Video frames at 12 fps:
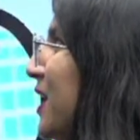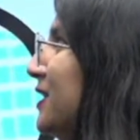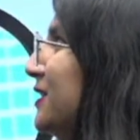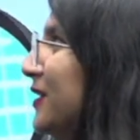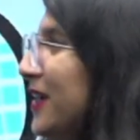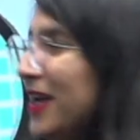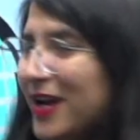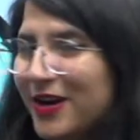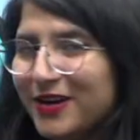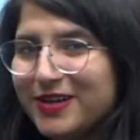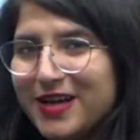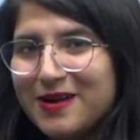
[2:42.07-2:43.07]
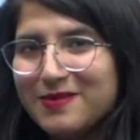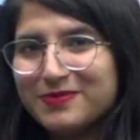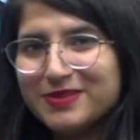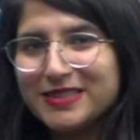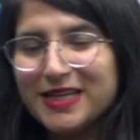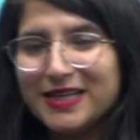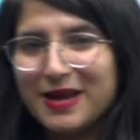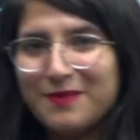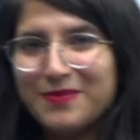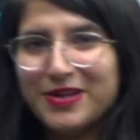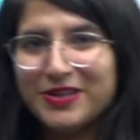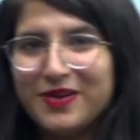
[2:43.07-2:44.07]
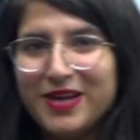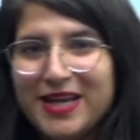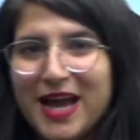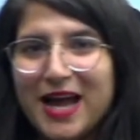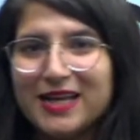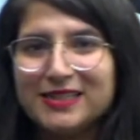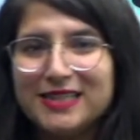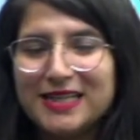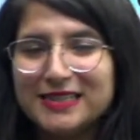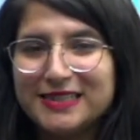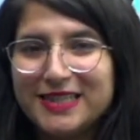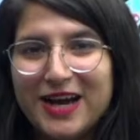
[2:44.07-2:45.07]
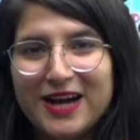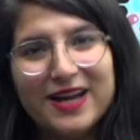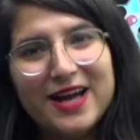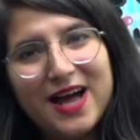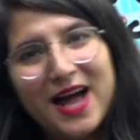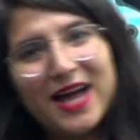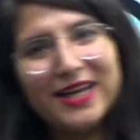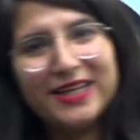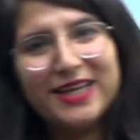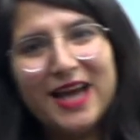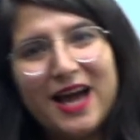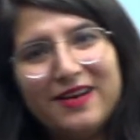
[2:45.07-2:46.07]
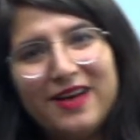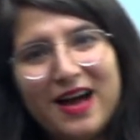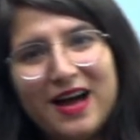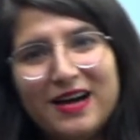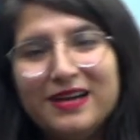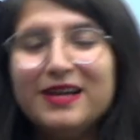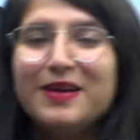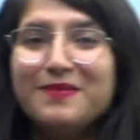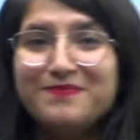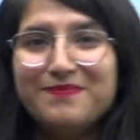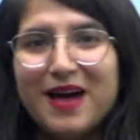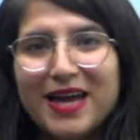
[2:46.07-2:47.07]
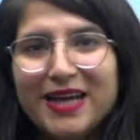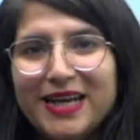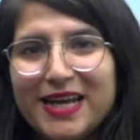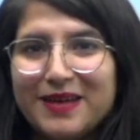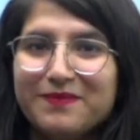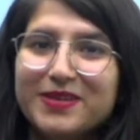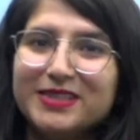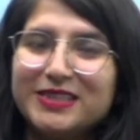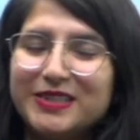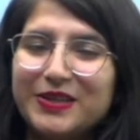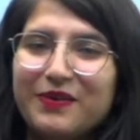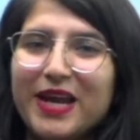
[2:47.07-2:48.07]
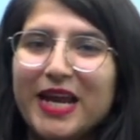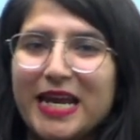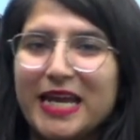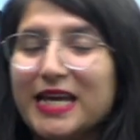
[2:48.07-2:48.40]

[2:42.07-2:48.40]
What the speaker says: So here comes the number 3 and tells Kiara, "Hi Kiara, my name is 3.